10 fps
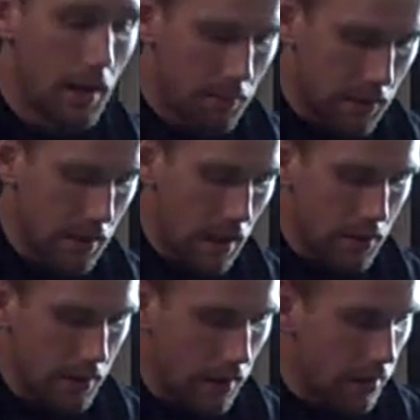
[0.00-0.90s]

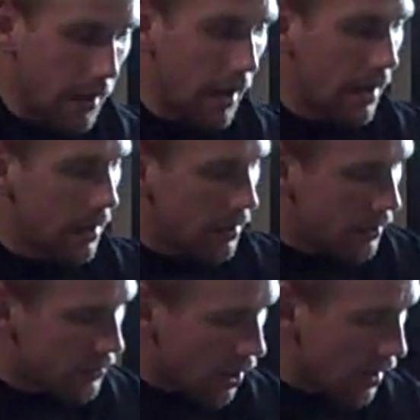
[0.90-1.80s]
massaging the thigh,
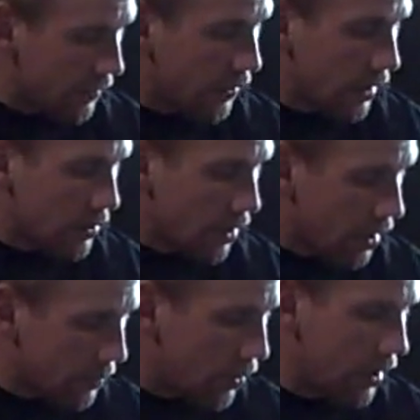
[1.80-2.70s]
trying to find the
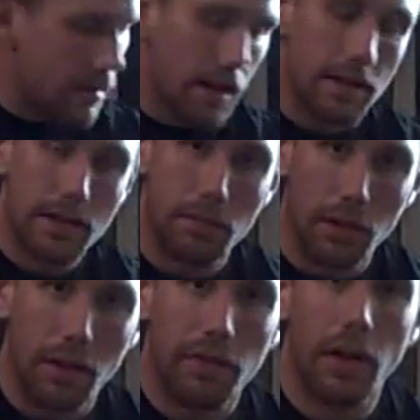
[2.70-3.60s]
trigger points, getting some
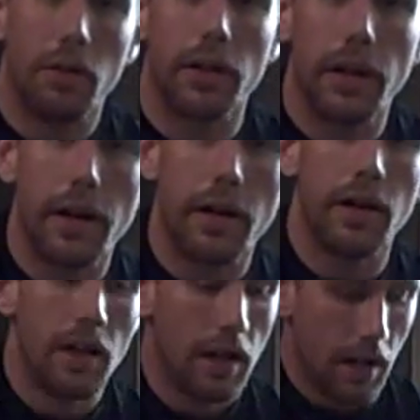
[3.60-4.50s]
blood flow in there.
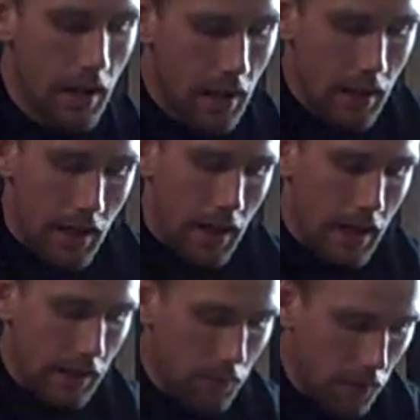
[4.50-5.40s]

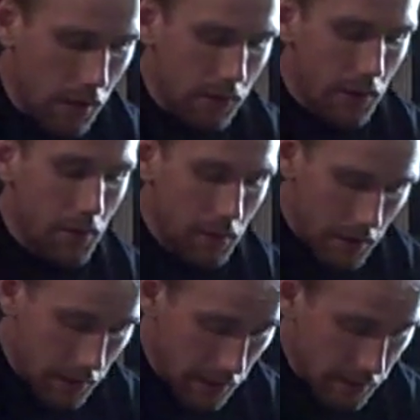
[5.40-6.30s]
And then what I'll do
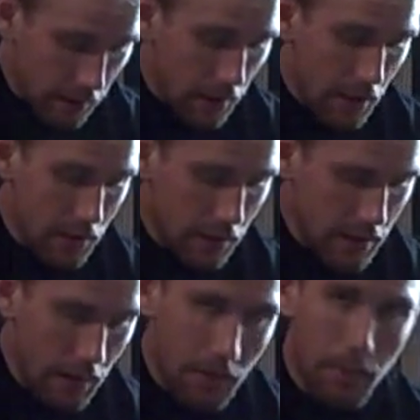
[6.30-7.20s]
is I'll actually
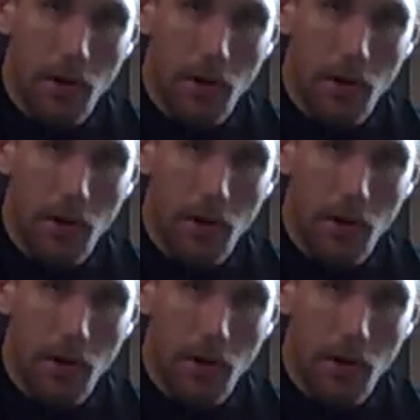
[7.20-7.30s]
take my